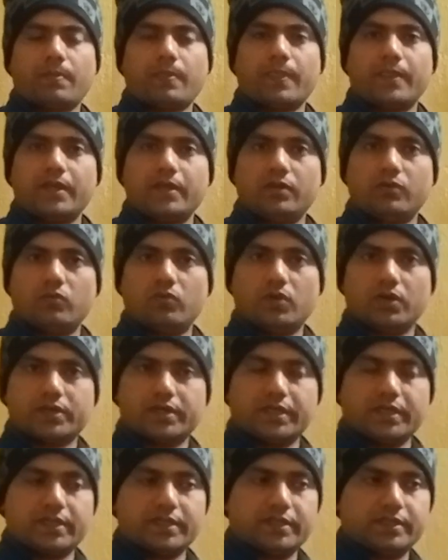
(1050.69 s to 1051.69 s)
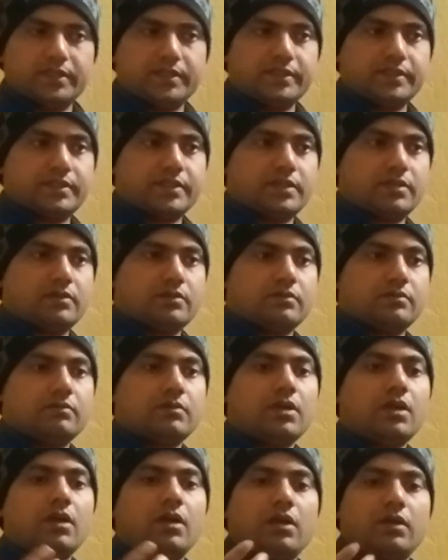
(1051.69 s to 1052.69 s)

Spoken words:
the working condition,